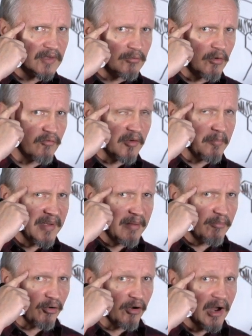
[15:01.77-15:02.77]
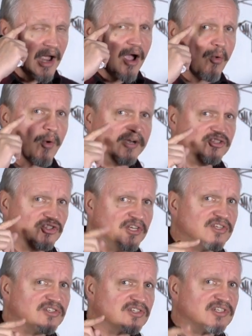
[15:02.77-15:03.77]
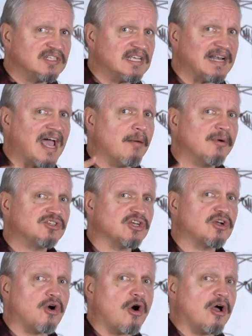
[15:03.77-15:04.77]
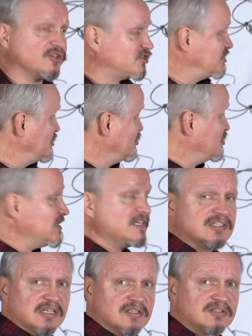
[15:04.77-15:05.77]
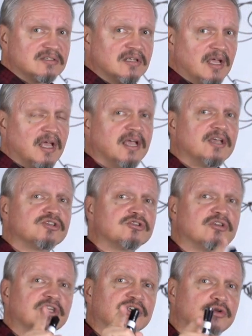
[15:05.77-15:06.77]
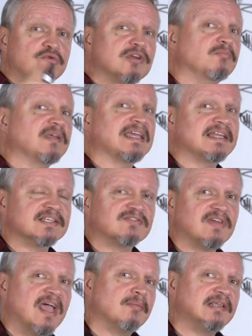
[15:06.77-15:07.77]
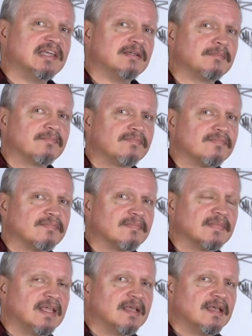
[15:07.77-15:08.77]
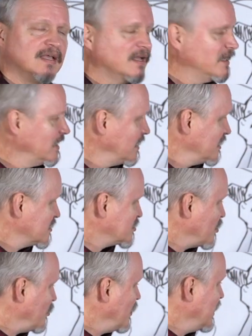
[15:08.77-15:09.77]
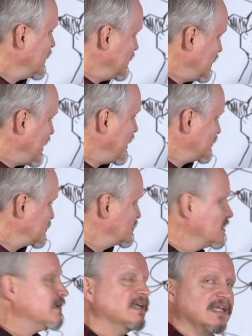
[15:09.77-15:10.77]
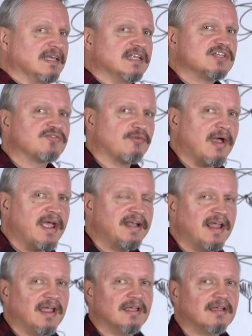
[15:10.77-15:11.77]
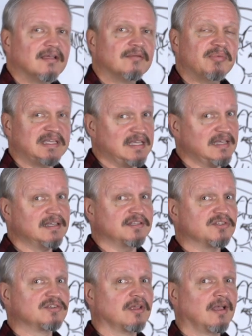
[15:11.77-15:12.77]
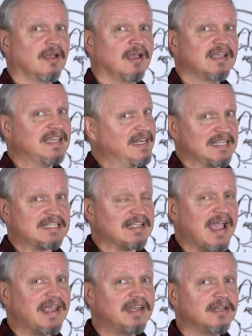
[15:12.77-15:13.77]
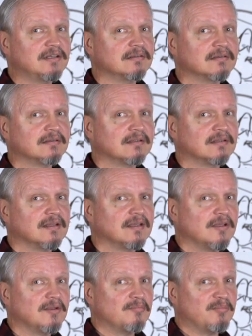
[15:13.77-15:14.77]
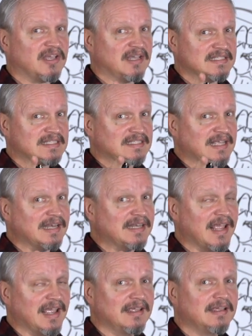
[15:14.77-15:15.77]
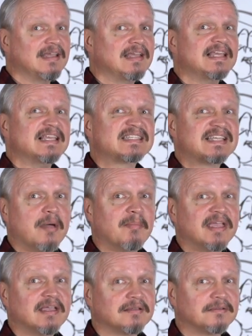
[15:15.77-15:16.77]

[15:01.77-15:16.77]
what Jesus did, how much it cost Jesus so that you could be in his family. So yes, it is Friday, but kids, get excited because Sunday is coming.